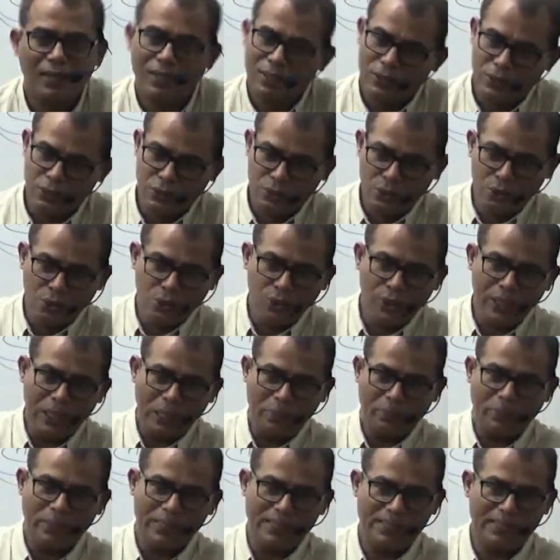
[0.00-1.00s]
you know
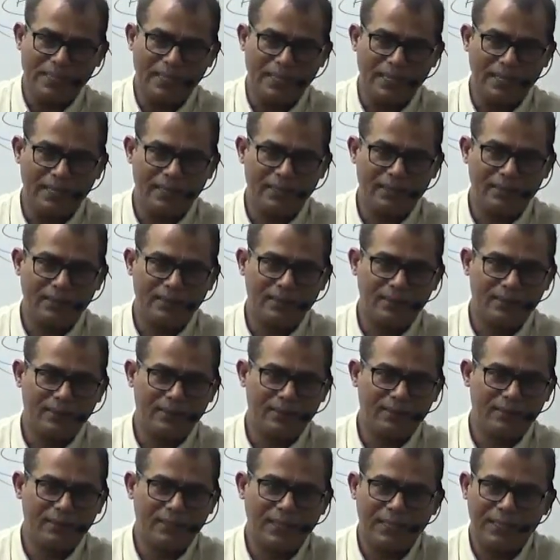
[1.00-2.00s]
deep inside
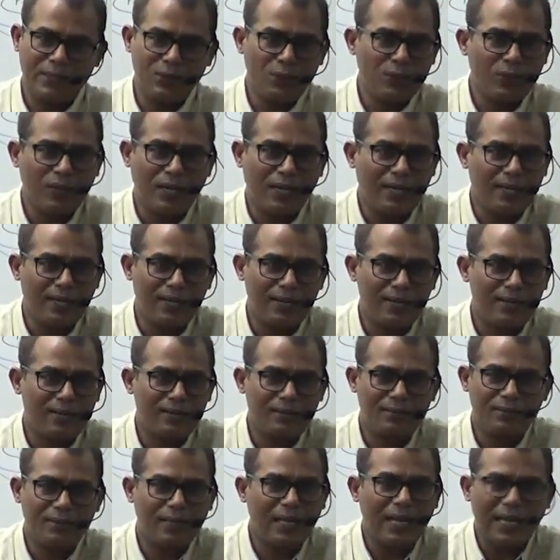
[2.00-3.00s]
that you can't
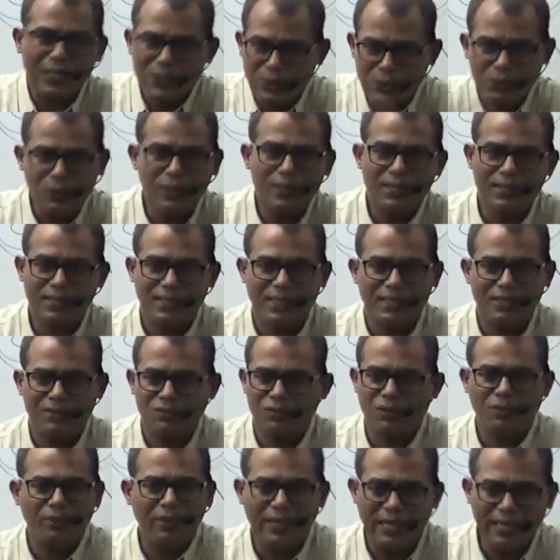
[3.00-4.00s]
actually
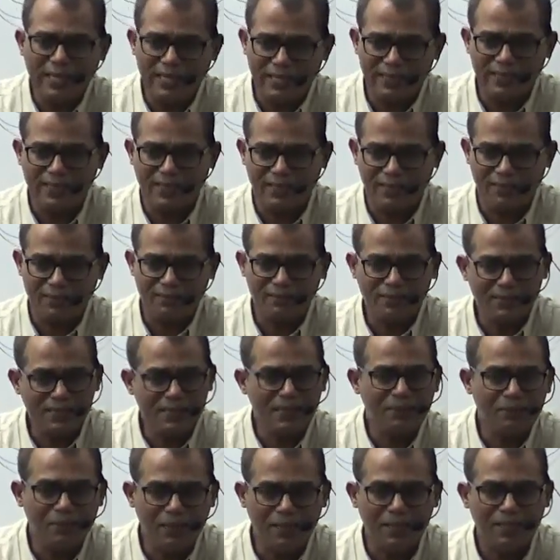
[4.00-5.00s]
transform anything
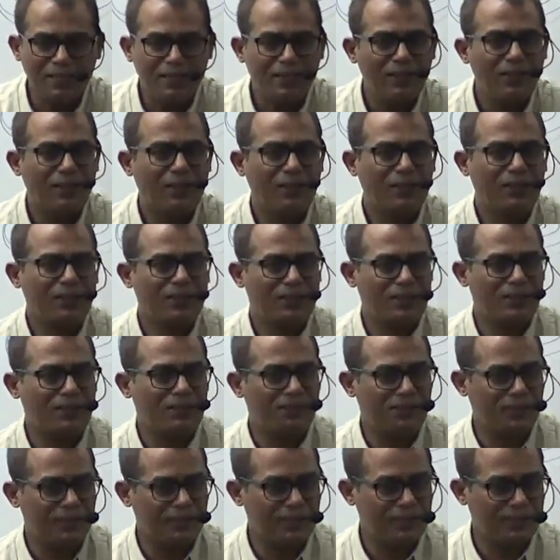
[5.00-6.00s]
visibly on the
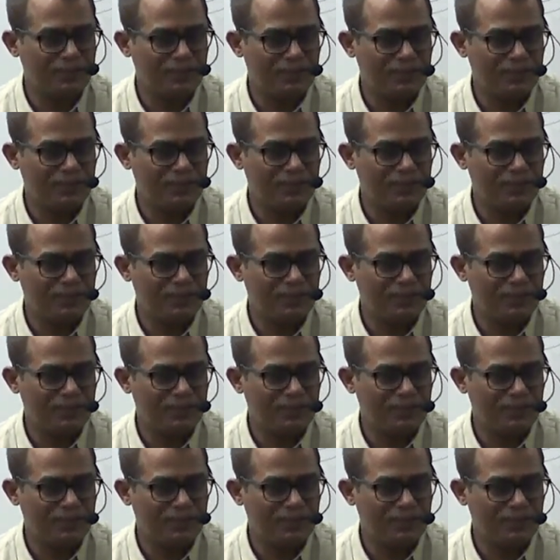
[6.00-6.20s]
surface.